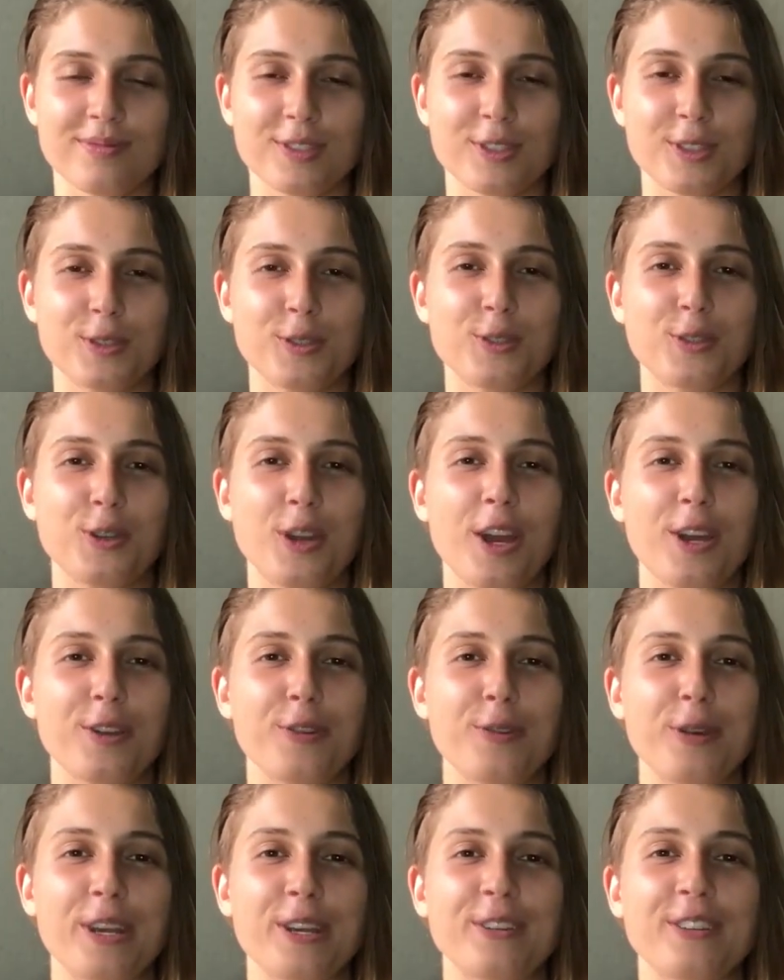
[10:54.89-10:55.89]
So try to
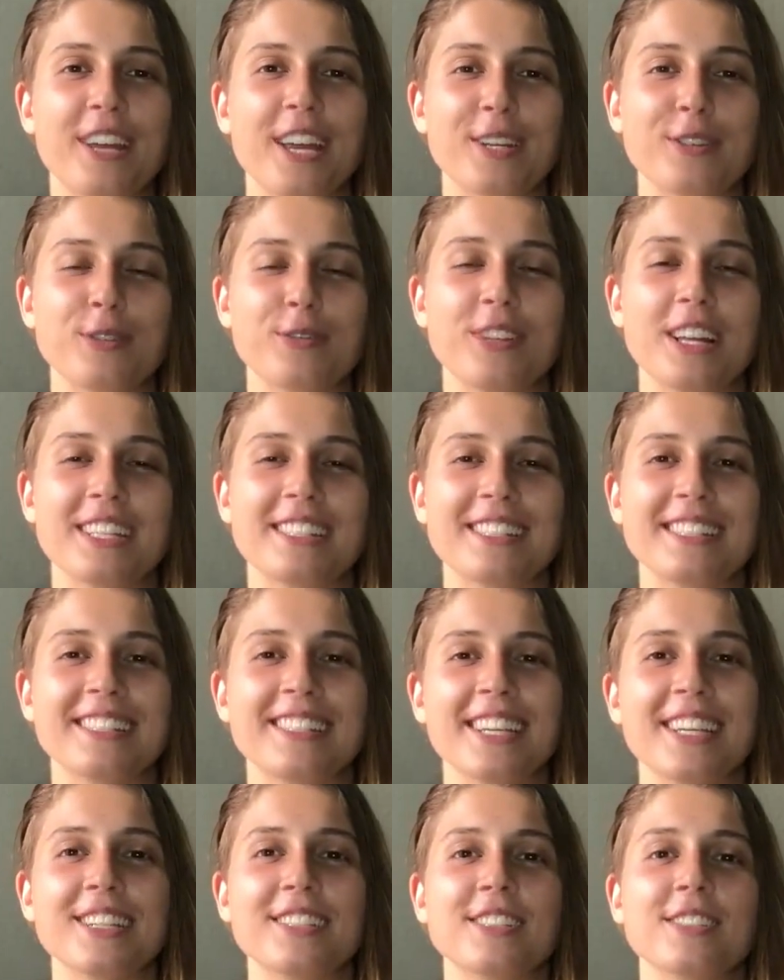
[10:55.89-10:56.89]
reconnect with that
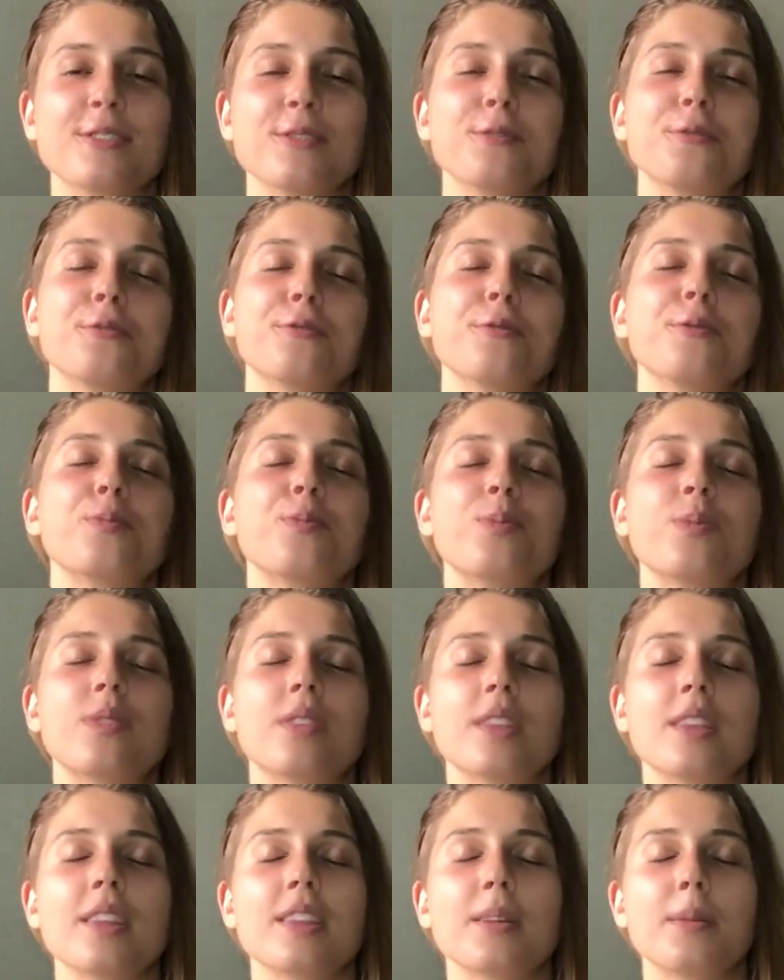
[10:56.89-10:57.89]
sensation of
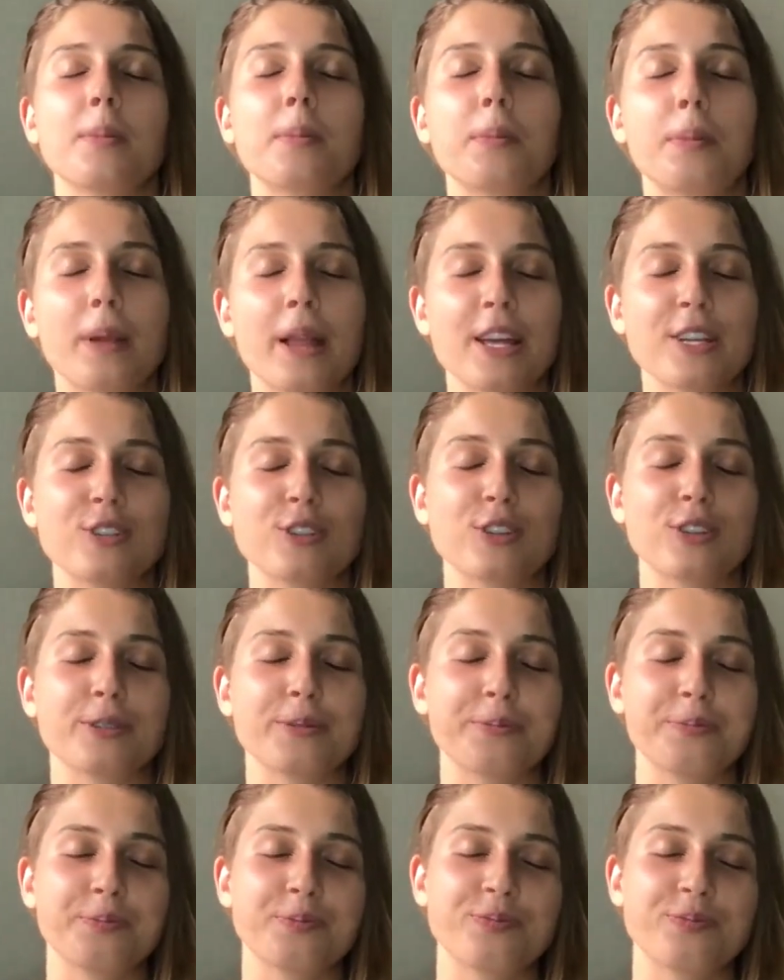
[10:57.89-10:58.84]
pleasure,